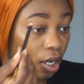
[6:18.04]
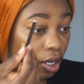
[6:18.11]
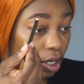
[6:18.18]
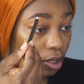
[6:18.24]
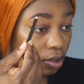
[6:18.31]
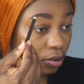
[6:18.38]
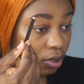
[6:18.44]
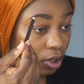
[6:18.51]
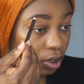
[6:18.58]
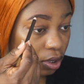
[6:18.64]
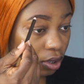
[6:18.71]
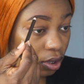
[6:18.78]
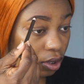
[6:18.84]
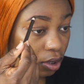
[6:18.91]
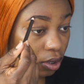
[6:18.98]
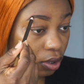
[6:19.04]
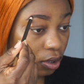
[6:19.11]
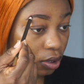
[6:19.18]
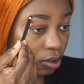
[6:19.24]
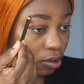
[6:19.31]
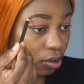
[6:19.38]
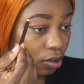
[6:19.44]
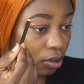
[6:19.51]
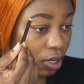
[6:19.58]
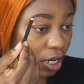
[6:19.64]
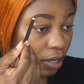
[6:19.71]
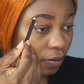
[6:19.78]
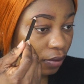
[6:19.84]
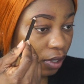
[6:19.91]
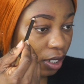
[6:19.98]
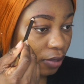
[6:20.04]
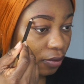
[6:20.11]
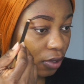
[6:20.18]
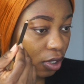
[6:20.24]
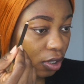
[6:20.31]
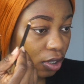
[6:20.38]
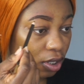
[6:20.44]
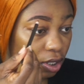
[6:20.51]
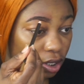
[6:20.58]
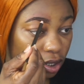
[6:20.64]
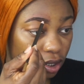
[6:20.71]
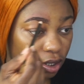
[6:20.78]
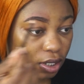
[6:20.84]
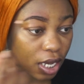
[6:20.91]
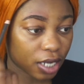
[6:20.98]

Anyways, so after I've done this,